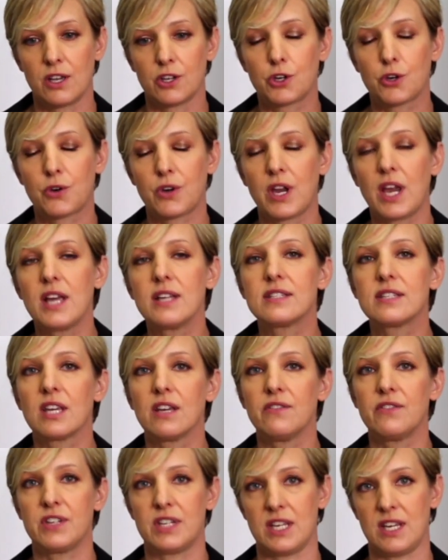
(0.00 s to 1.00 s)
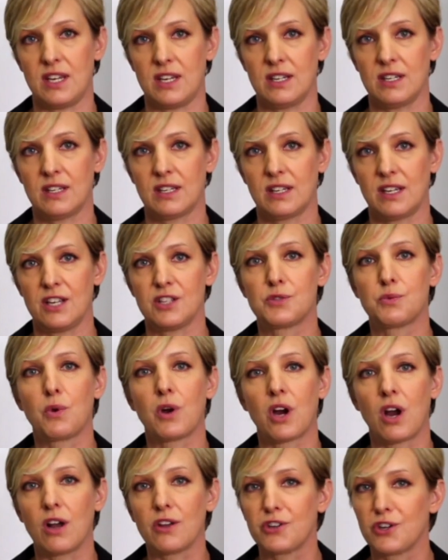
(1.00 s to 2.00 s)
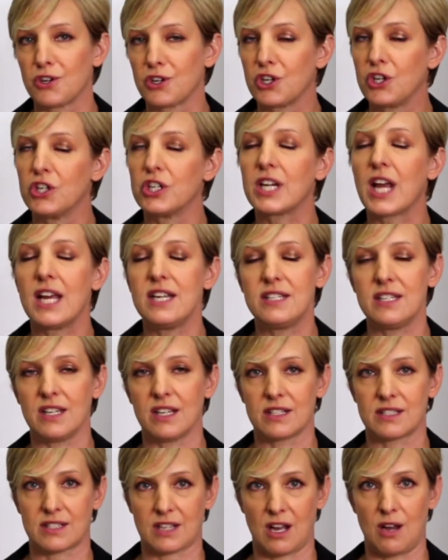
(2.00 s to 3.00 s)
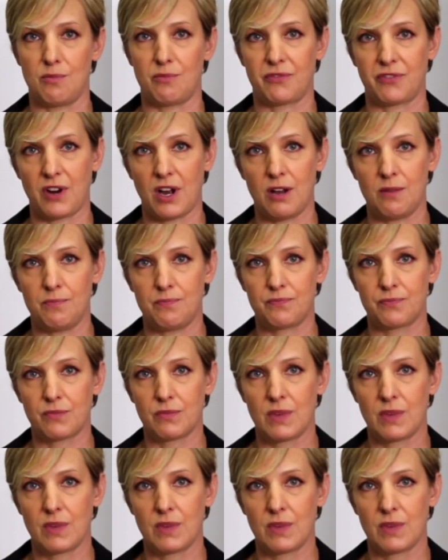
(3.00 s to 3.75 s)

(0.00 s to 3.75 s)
creativity is where all your good ideas come from.